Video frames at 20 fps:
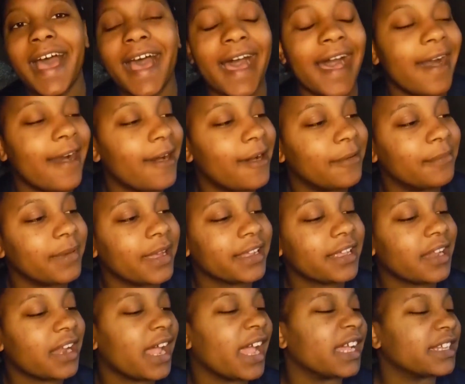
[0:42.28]
I
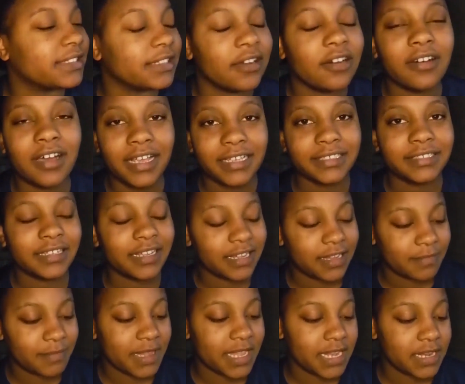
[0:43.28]
got an XL last
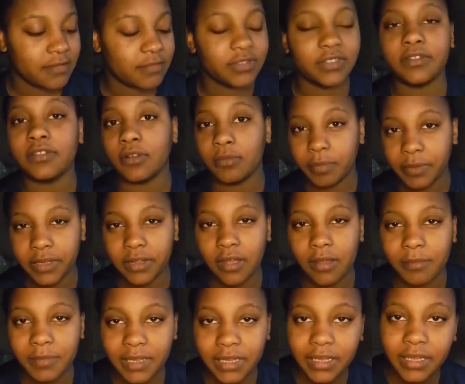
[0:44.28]
time and it was a little big
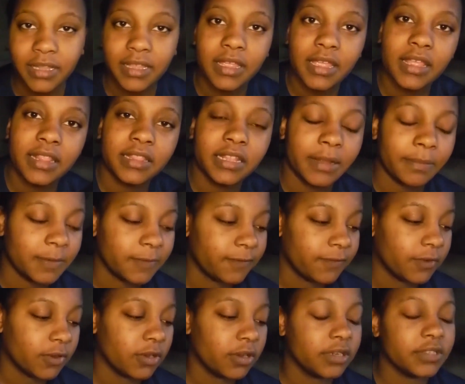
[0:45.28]
on me that I
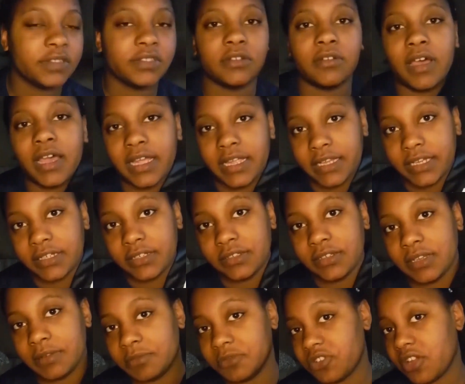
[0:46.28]
prefer, so I
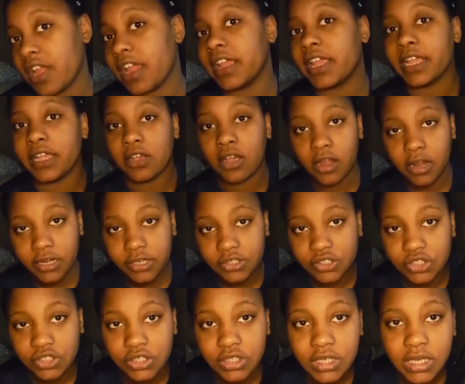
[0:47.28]
am trying a
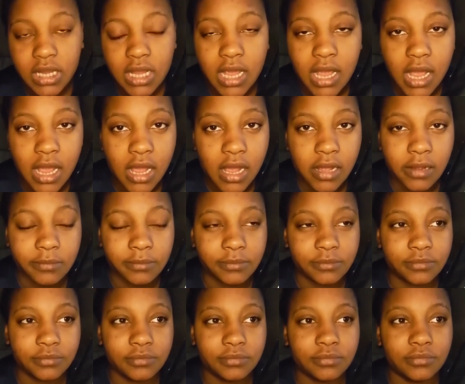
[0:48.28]
large
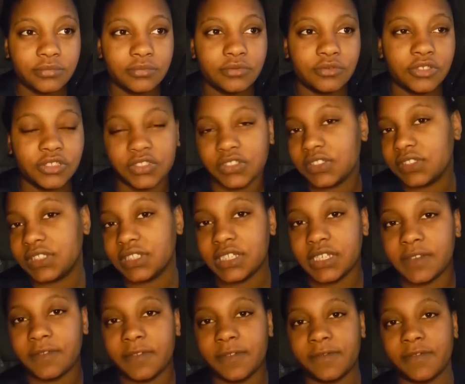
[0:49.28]
just to see
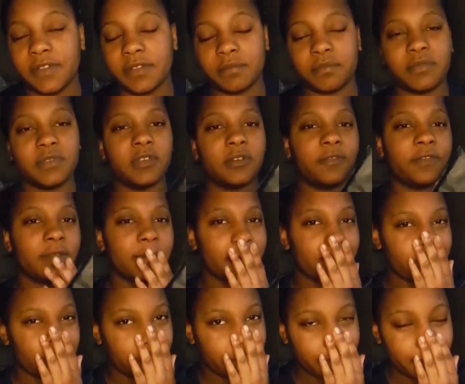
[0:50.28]
if it'll fit
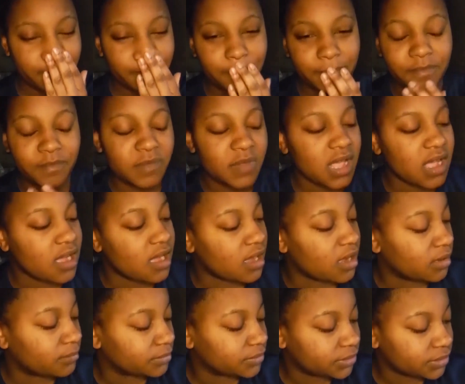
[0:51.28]
better.
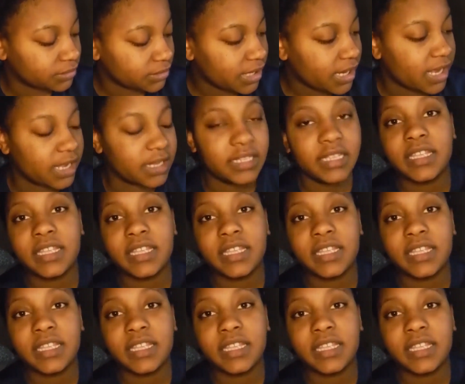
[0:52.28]
So yeah.